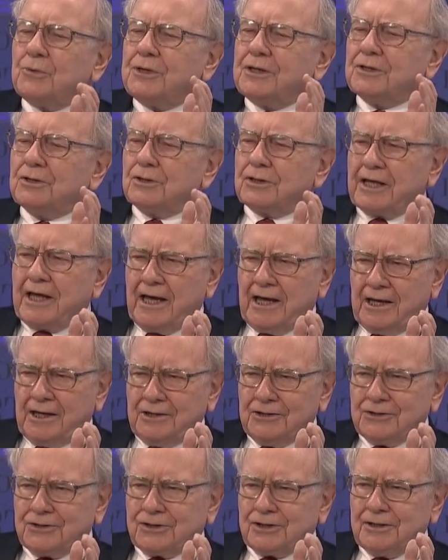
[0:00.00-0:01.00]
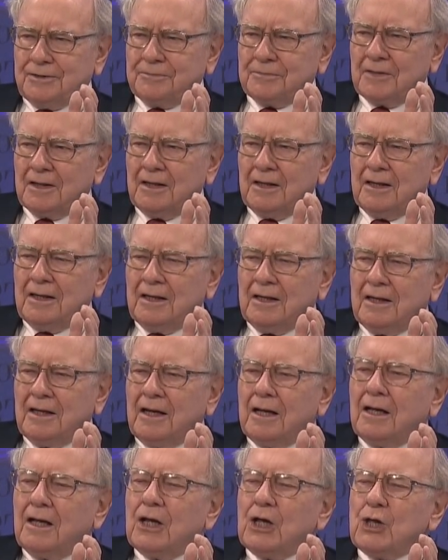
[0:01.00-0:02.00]
real gains,
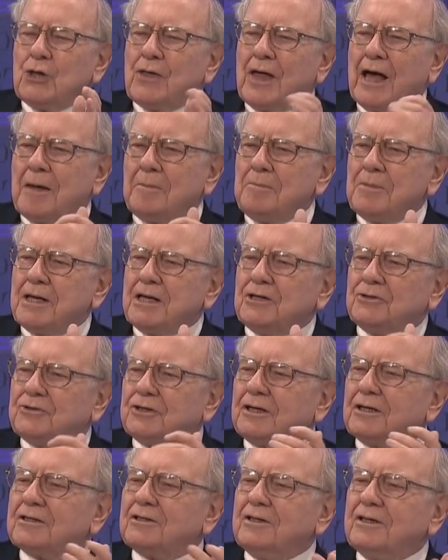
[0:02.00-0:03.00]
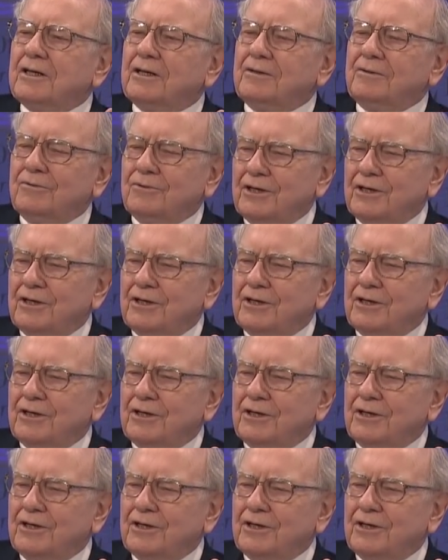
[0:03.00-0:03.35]
that means in a, in,